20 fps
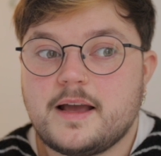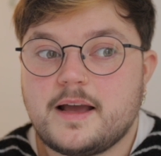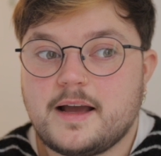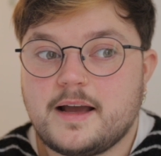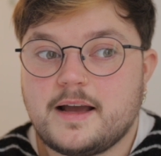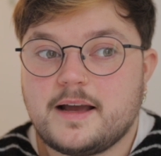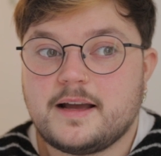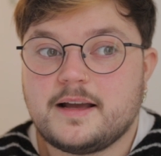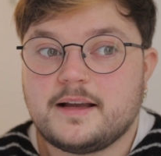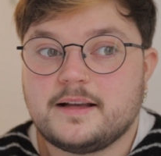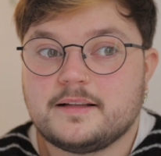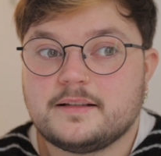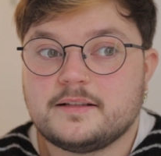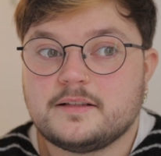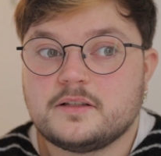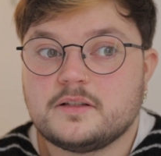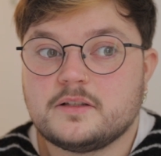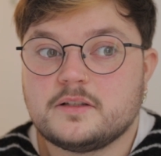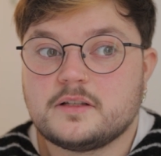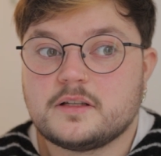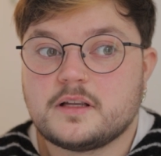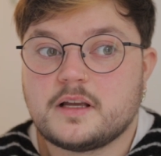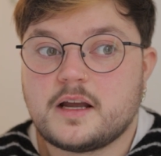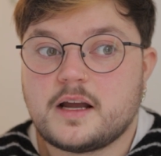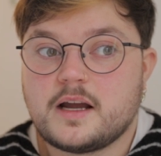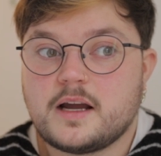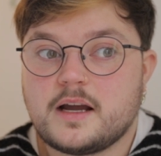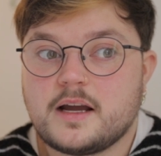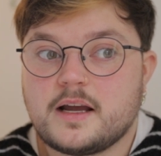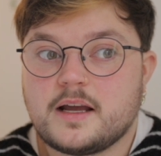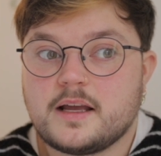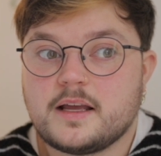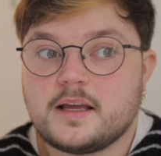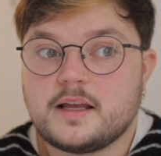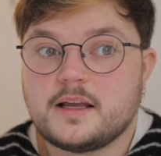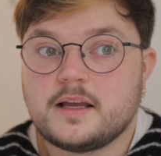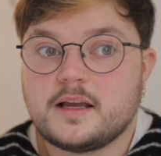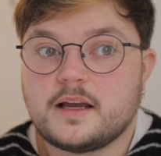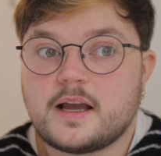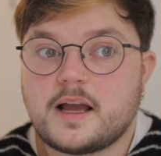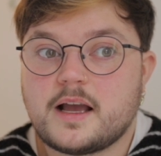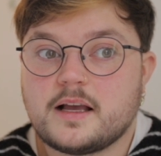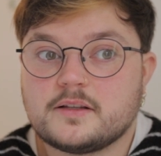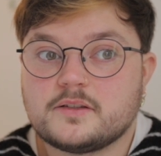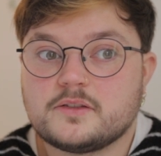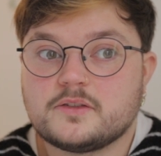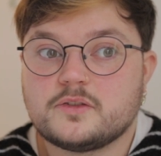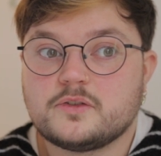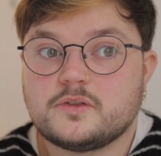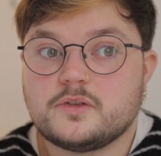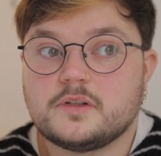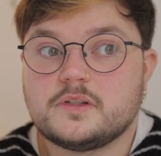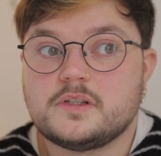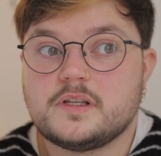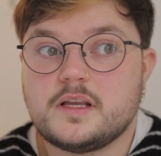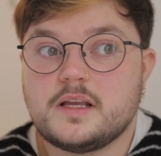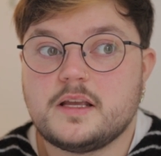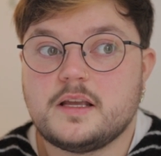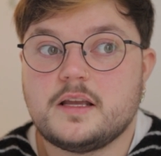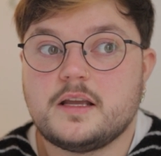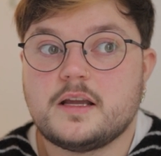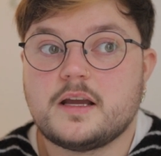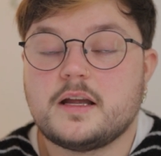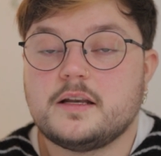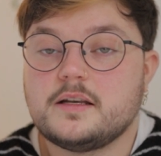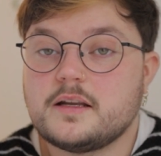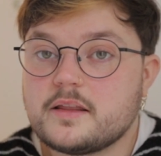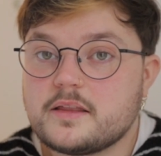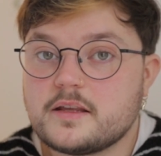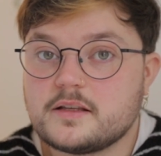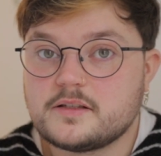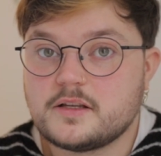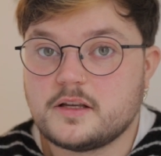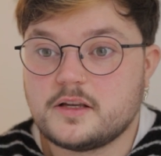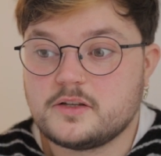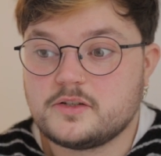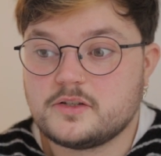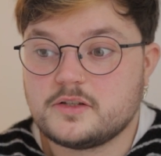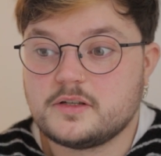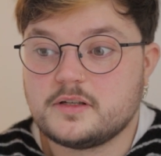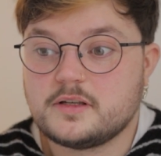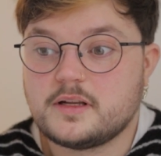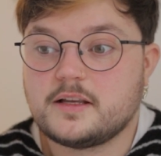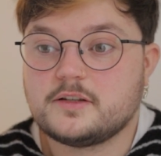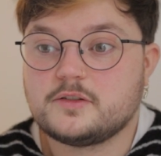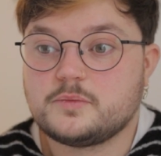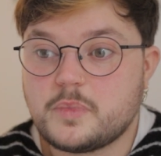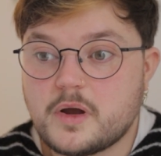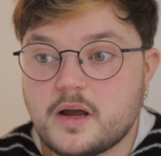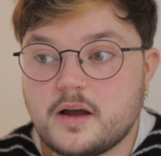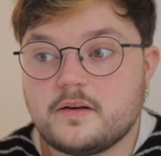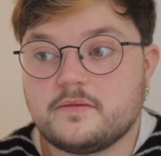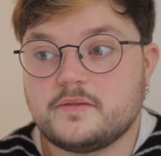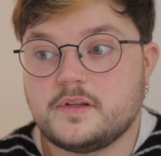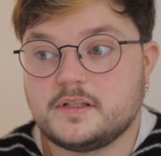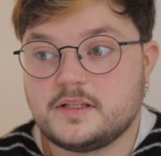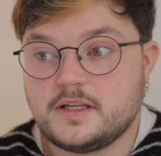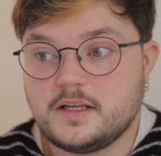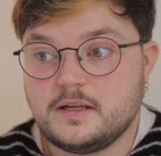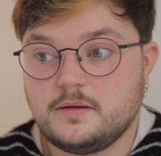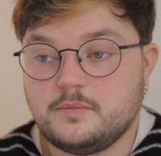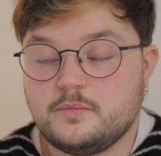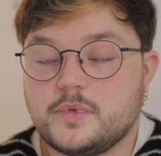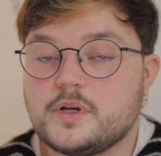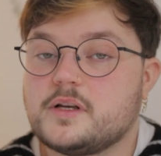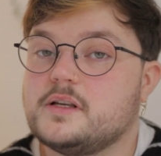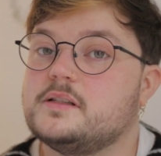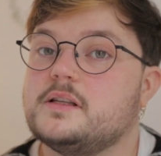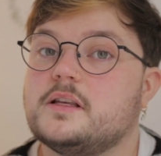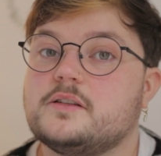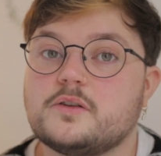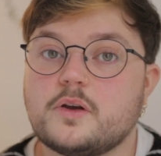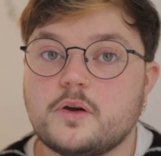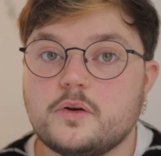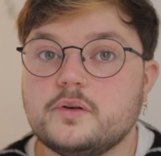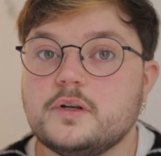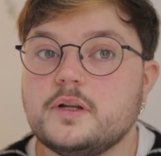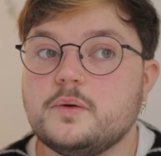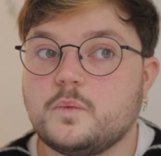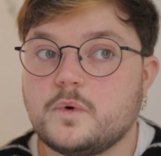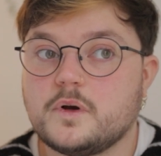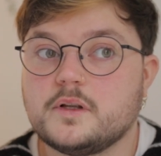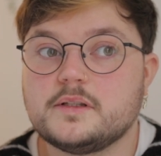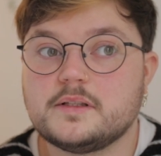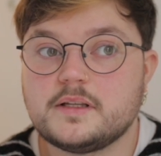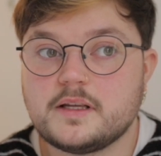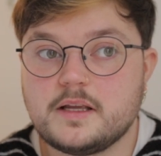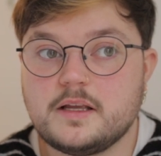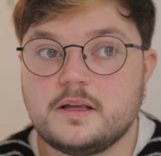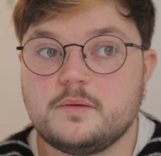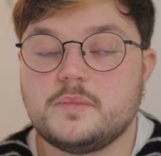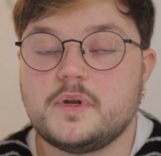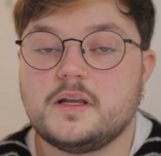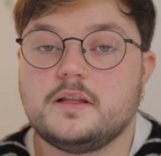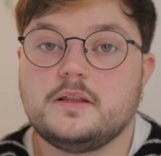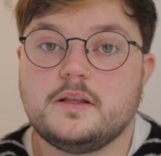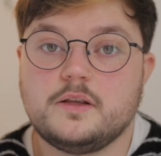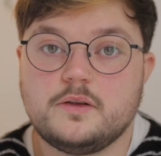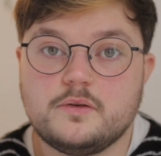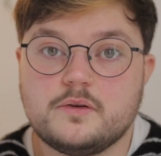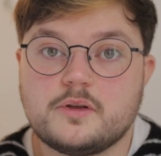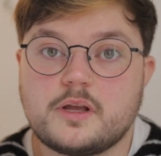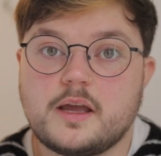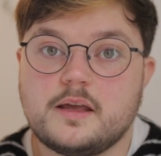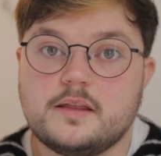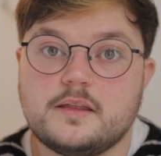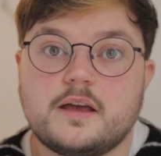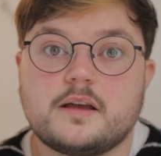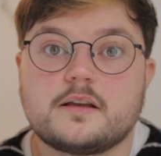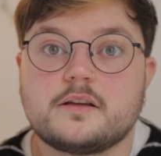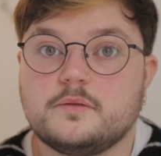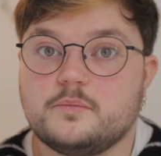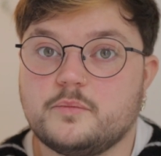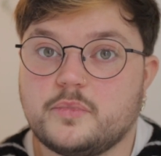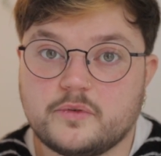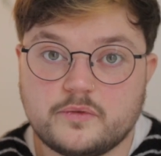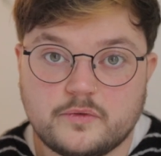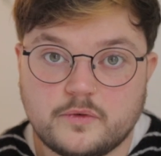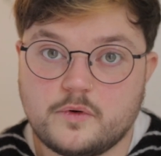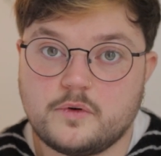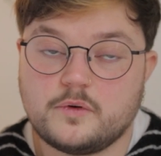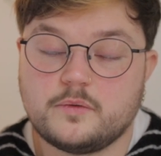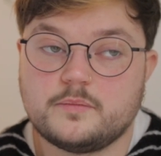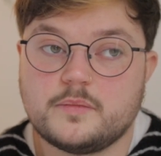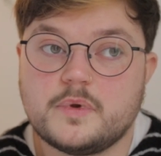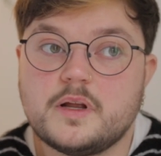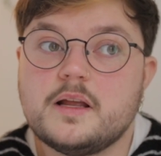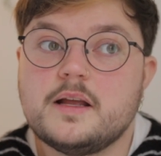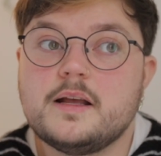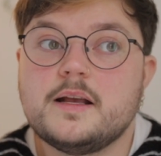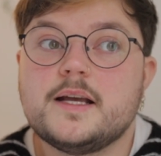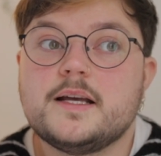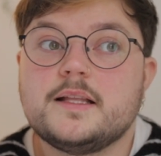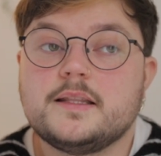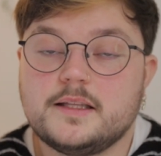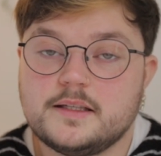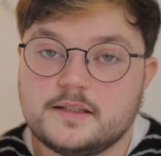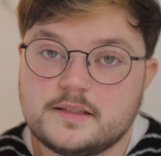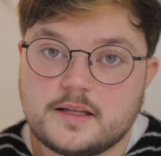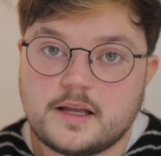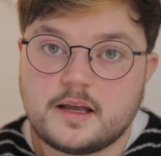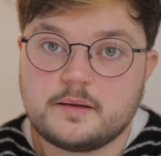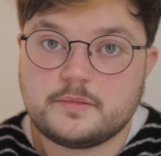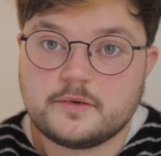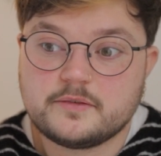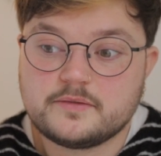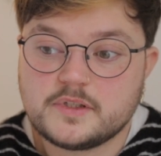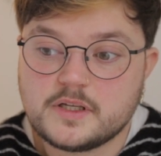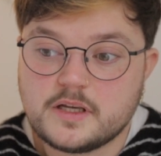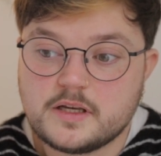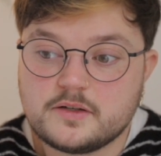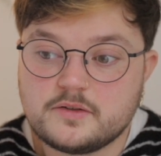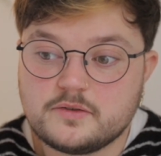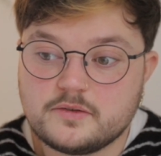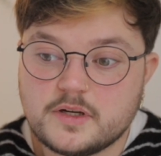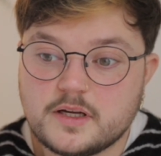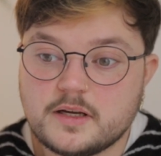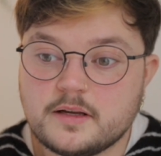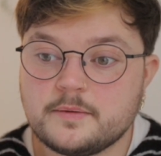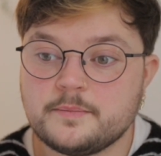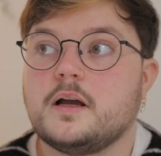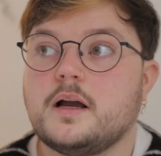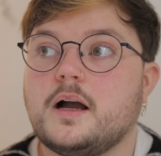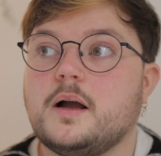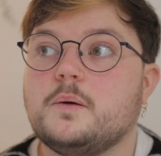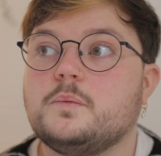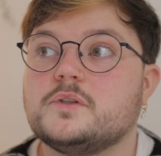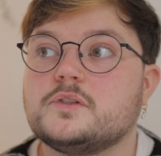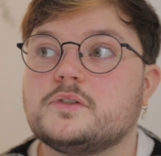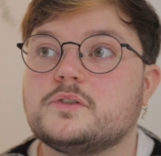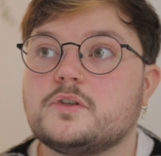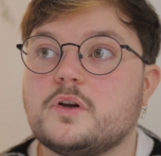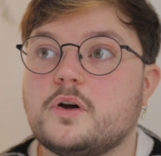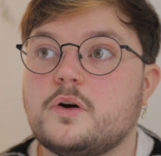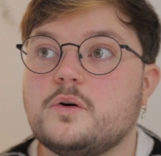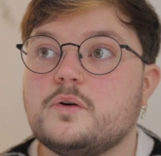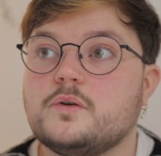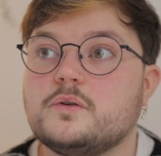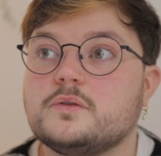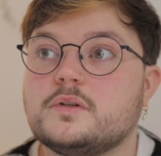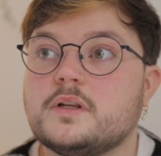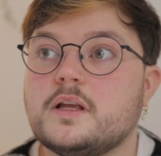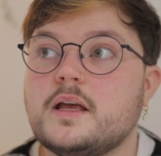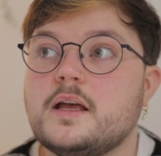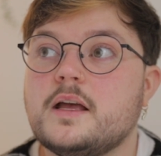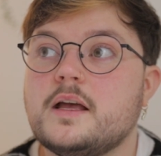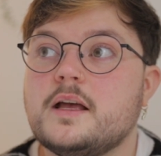and I asked to see another surgeon as part of the team because there's only one team in the UK that can perform this type of surgery. I was told